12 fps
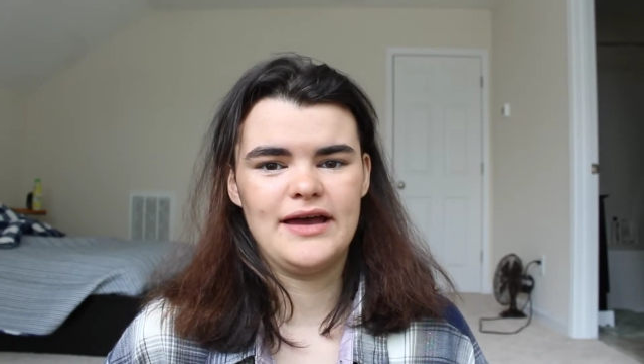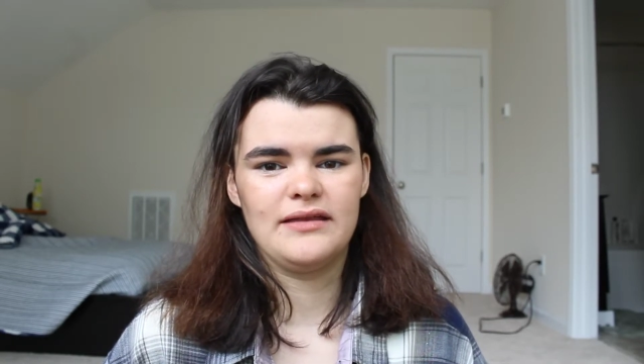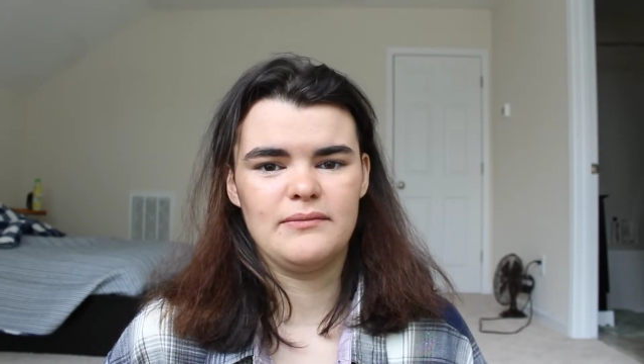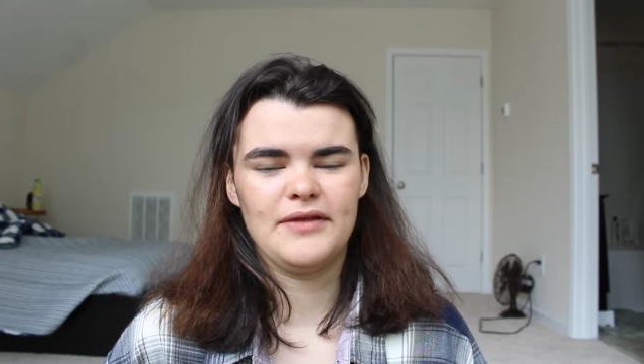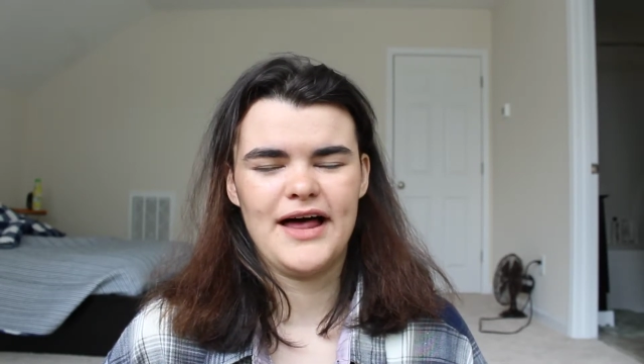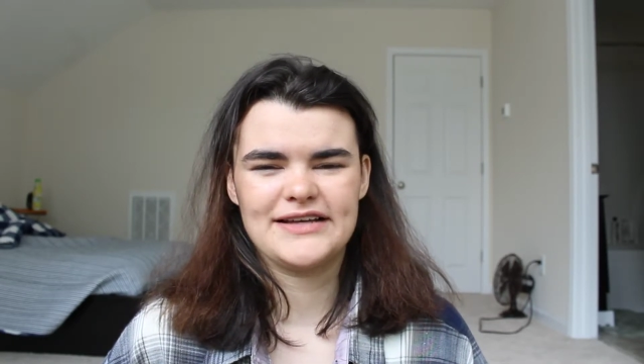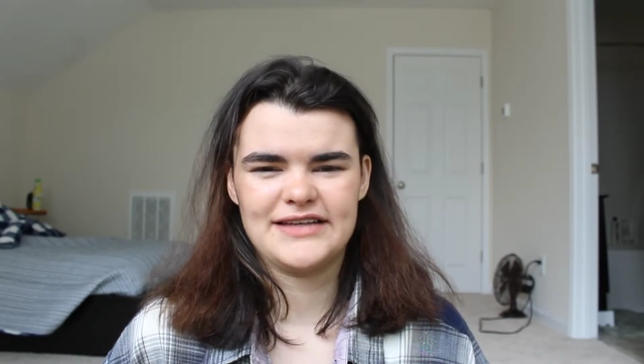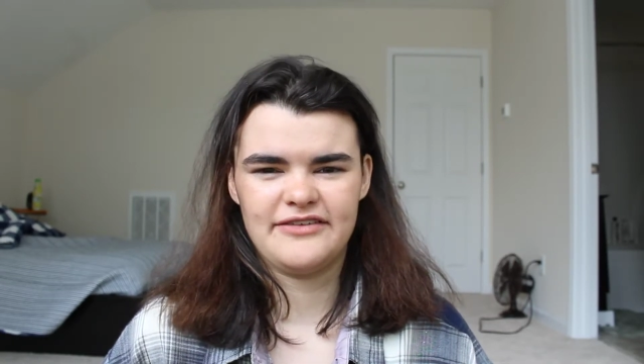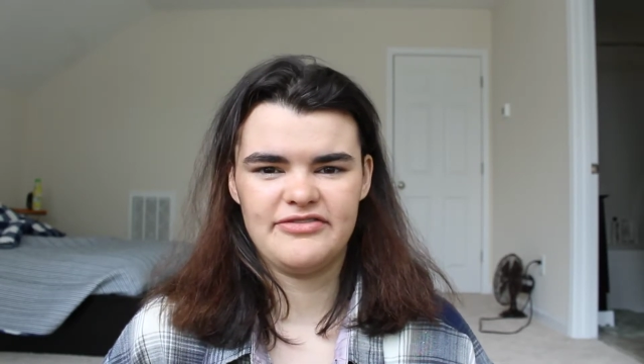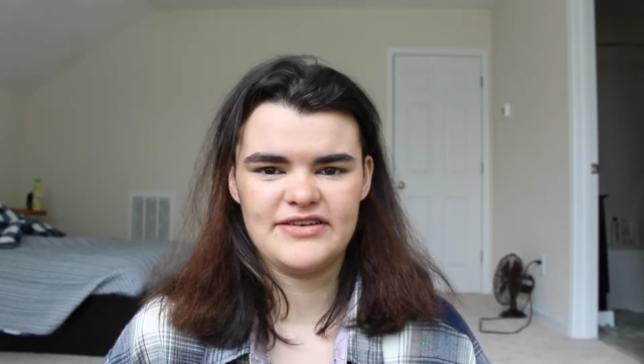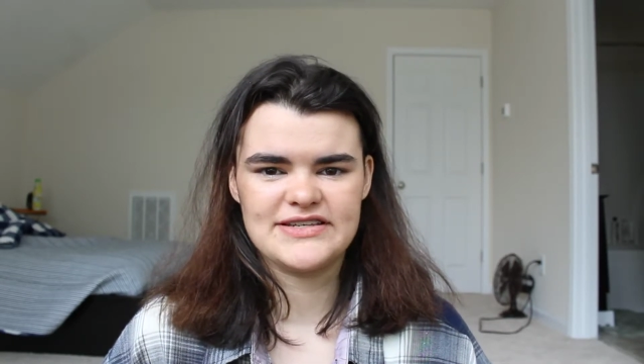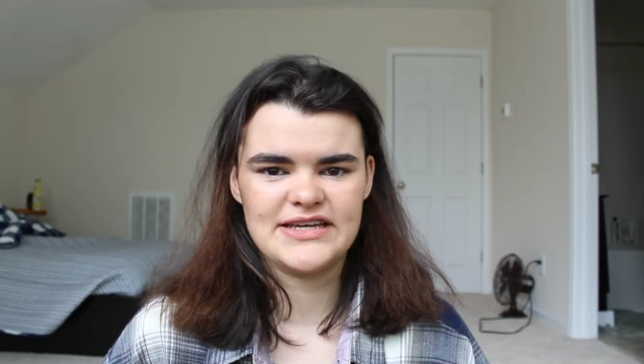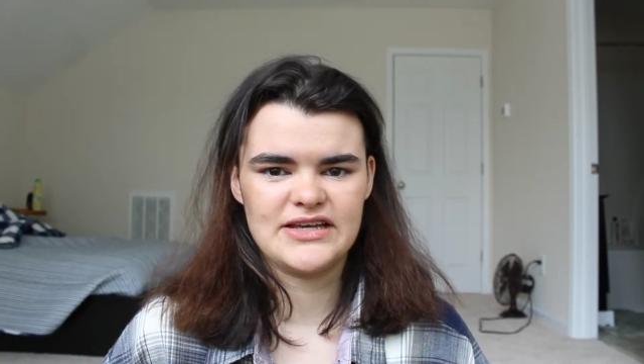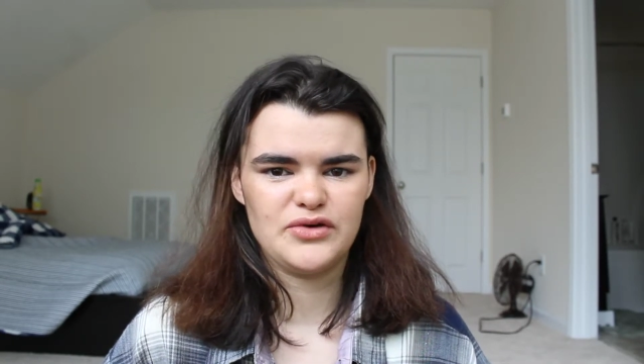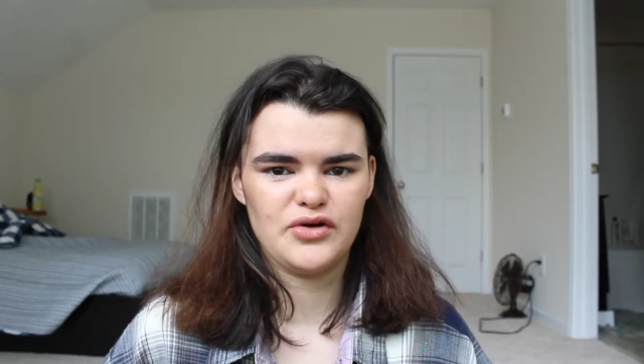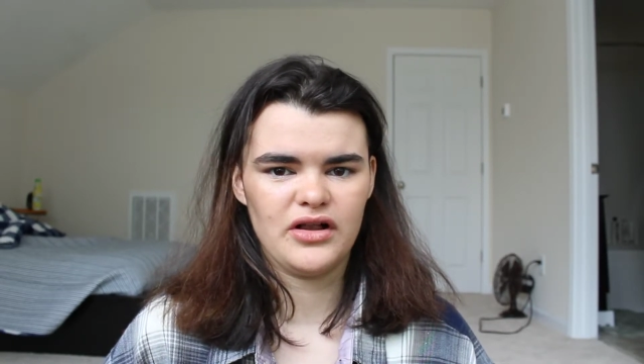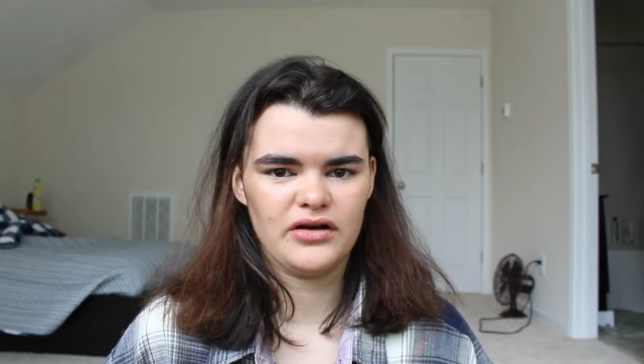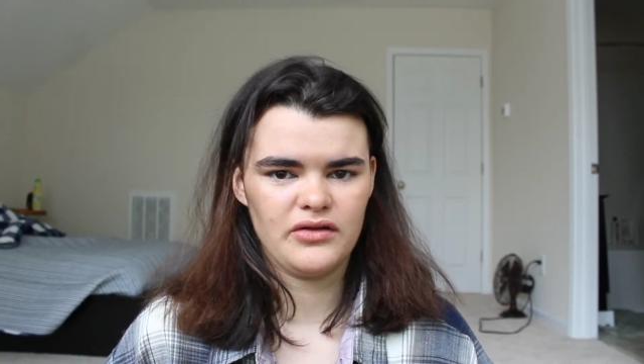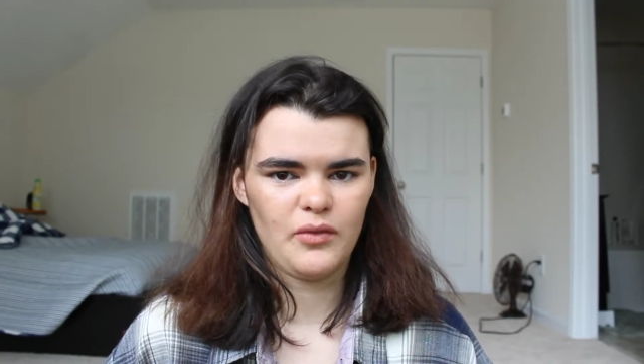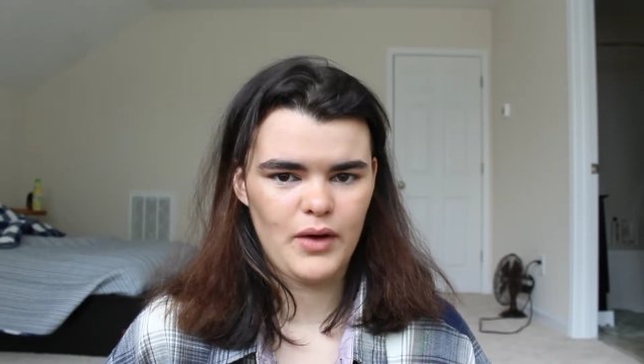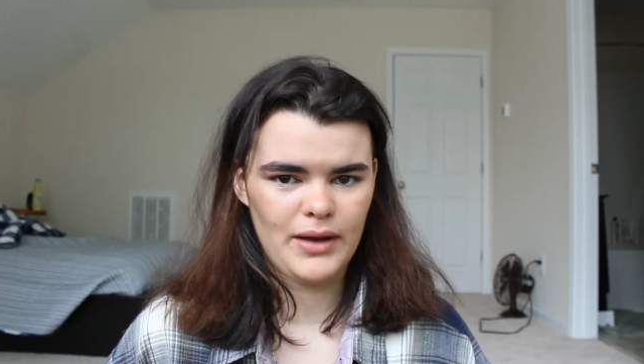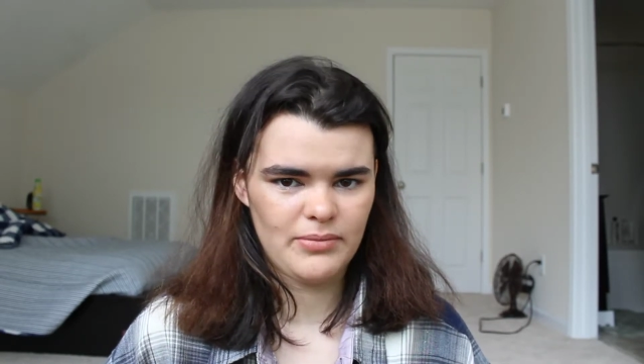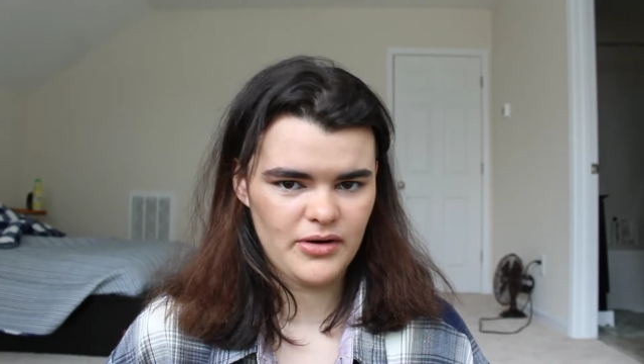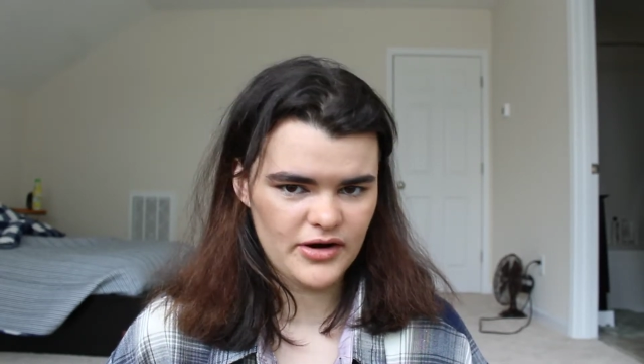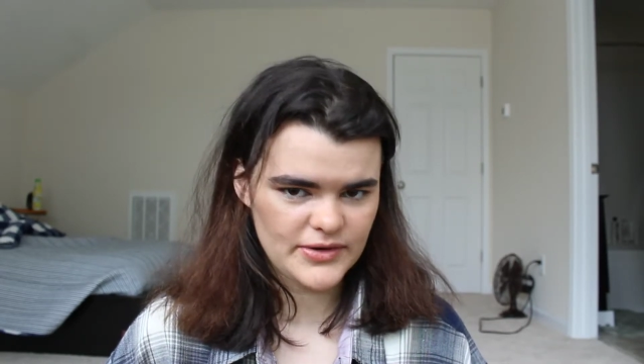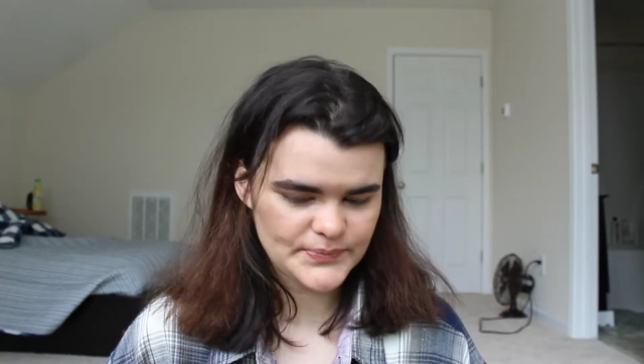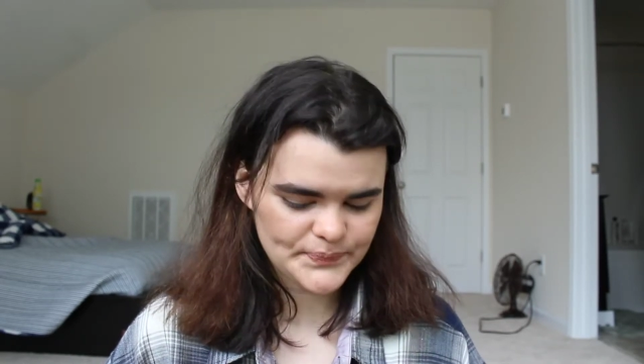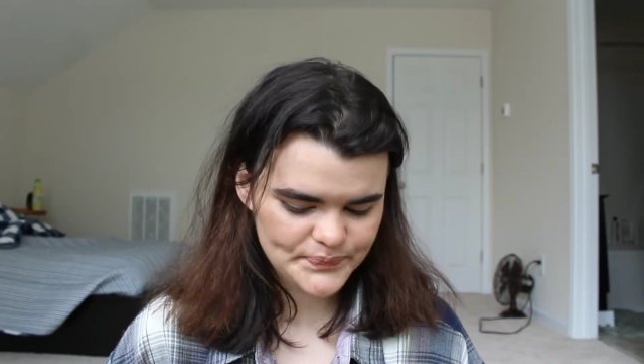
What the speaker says: and the black's like fuzzy and you color the white part.